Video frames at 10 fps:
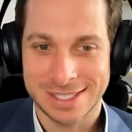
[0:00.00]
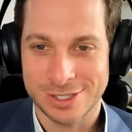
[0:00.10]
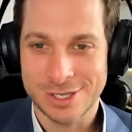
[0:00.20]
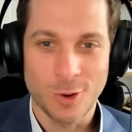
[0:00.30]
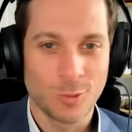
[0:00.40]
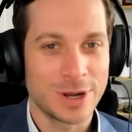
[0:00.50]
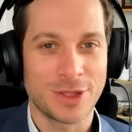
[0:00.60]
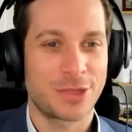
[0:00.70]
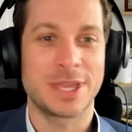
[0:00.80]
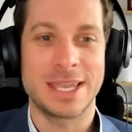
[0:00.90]
There's no real
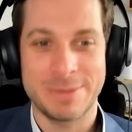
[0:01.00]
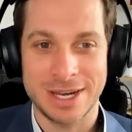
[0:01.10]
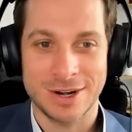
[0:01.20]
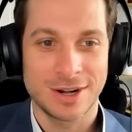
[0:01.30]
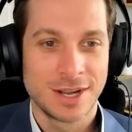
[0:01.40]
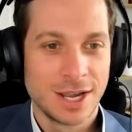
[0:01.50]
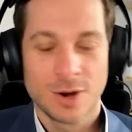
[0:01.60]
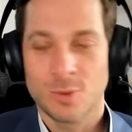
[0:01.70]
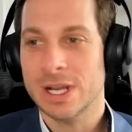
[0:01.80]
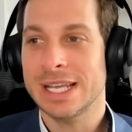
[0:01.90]
theme here.
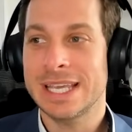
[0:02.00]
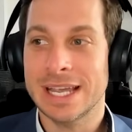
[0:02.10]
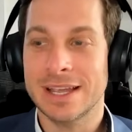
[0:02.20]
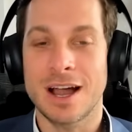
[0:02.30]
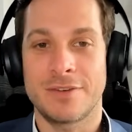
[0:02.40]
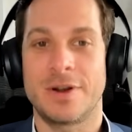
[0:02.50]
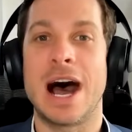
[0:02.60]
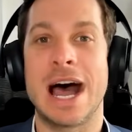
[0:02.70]
We're going to kick it off hot,